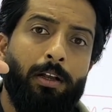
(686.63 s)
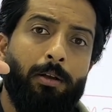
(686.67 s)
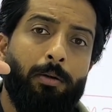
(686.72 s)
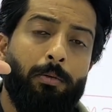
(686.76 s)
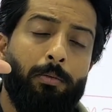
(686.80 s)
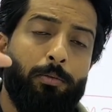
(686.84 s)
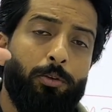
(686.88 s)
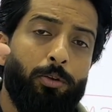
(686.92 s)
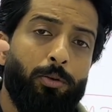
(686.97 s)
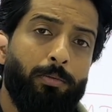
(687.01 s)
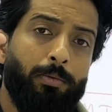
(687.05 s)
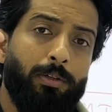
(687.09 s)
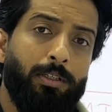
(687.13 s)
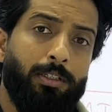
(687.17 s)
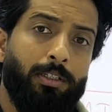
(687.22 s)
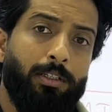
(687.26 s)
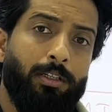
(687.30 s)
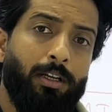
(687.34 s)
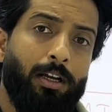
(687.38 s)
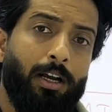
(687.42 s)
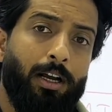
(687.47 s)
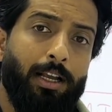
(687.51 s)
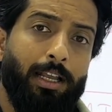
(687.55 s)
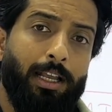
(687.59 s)
You must
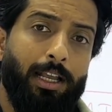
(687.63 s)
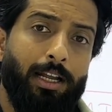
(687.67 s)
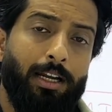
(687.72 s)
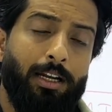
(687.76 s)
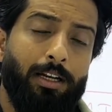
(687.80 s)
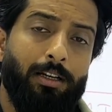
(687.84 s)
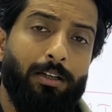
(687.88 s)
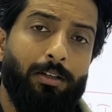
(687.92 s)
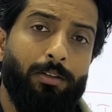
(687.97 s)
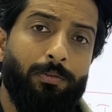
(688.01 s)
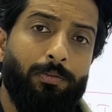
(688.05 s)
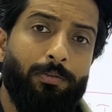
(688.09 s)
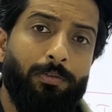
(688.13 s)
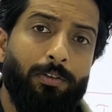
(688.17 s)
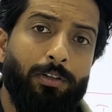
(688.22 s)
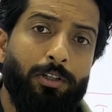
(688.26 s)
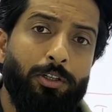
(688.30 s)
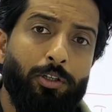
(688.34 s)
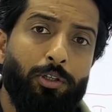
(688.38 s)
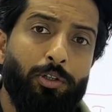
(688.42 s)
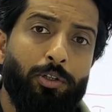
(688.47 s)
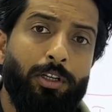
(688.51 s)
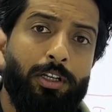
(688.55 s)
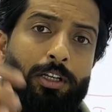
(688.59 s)
again
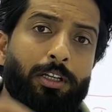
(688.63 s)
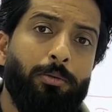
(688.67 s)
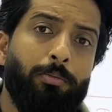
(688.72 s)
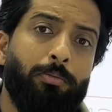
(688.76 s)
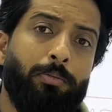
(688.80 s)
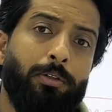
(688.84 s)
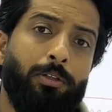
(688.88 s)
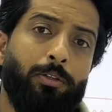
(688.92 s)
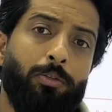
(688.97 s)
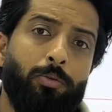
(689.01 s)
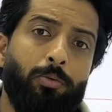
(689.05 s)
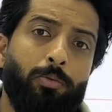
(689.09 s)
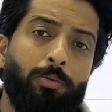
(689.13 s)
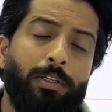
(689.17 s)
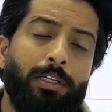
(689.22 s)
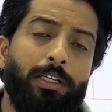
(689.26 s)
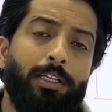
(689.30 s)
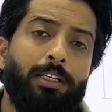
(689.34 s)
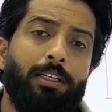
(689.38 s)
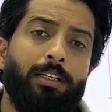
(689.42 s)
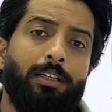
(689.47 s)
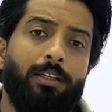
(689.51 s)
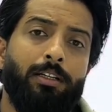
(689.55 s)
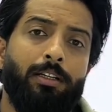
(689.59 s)
differentiate
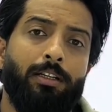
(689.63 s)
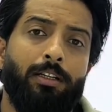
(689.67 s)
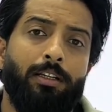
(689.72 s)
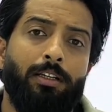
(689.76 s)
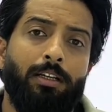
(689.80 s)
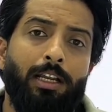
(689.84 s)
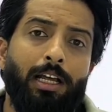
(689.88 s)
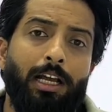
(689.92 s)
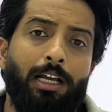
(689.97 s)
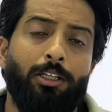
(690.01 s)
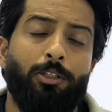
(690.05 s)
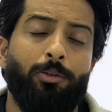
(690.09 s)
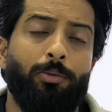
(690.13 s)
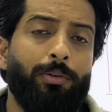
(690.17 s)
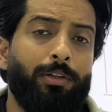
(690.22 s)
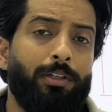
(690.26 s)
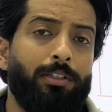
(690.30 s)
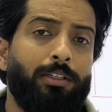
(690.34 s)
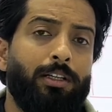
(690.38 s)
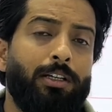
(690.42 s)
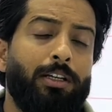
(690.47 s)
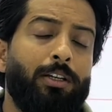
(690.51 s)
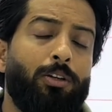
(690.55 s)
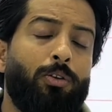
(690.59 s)
between Las
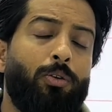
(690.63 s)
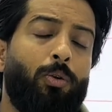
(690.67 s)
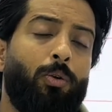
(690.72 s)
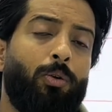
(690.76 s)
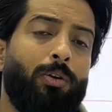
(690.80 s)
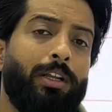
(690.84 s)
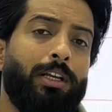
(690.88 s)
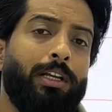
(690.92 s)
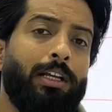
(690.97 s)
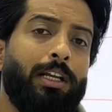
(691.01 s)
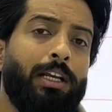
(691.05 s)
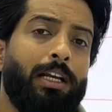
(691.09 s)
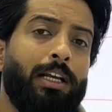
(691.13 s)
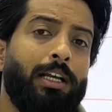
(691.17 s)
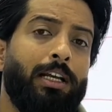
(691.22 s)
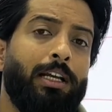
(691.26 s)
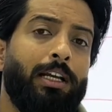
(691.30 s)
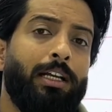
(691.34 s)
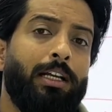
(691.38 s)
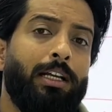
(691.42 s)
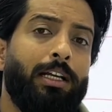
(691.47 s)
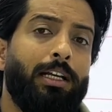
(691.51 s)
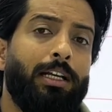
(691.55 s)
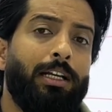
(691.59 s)
Vegas. Again, calling,
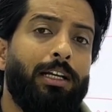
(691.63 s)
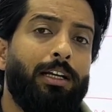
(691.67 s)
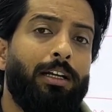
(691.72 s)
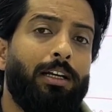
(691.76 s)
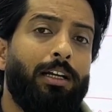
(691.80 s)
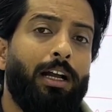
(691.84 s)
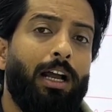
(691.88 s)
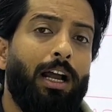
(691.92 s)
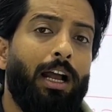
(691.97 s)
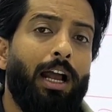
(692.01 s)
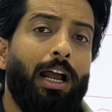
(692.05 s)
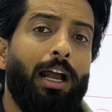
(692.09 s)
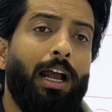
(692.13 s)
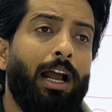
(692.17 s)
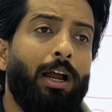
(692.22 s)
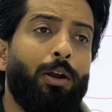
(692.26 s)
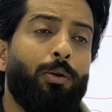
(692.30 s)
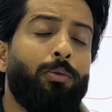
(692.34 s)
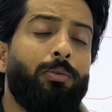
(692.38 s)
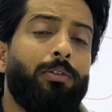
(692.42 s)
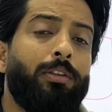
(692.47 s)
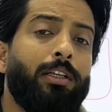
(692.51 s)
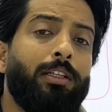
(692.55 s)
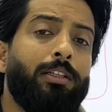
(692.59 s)
I
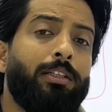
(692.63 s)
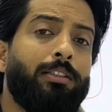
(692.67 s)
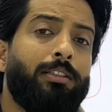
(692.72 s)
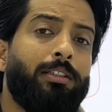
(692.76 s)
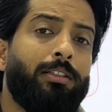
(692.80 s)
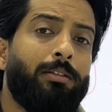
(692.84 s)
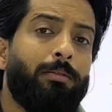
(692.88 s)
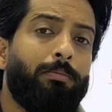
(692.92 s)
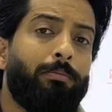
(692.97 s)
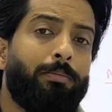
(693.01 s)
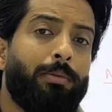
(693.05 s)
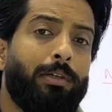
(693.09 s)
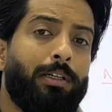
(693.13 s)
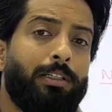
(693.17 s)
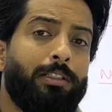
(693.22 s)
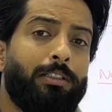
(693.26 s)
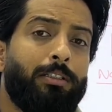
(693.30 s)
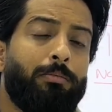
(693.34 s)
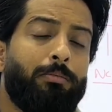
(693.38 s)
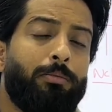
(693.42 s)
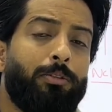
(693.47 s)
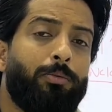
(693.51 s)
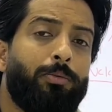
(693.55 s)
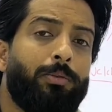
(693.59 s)
don't think there's a
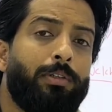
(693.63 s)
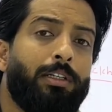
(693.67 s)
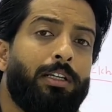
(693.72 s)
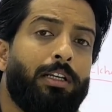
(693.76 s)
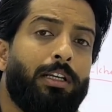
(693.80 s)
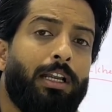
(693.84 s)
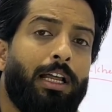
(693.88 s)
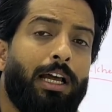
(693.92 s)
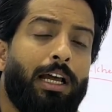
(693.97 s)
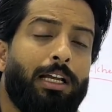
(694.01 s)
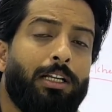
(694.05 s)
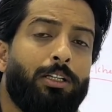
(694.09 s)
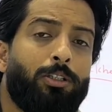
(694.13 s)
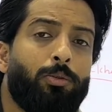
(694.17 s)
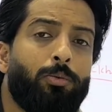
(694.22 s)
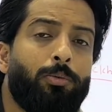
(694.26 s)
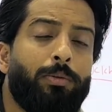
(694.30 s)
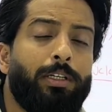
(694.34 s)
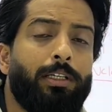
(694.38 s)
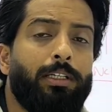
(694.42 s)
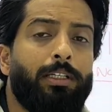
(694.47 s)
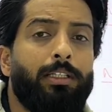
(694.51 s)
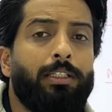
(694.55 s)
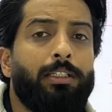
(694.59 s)
comparison between Las
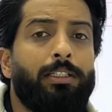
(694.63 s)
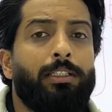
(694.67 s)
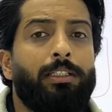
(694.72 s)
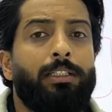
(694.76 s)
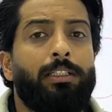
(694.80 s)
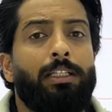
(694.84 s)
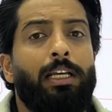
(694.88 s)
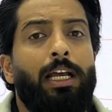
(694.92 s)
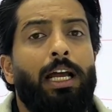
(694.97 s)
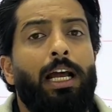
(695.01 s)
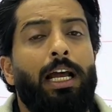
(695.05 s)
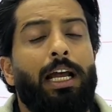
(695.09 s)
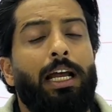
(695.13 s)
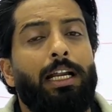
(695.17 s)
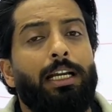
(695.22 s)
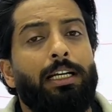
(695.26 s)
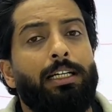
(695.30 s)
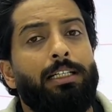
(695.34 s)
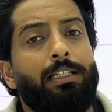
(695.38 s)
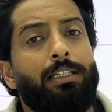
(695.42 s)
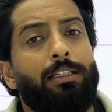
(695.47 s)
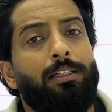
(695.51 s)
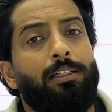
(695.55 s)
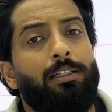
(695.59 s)
Vegas
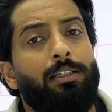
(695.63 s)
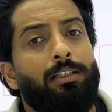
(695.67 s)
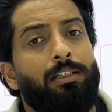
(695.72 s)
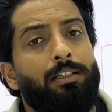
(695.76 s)
and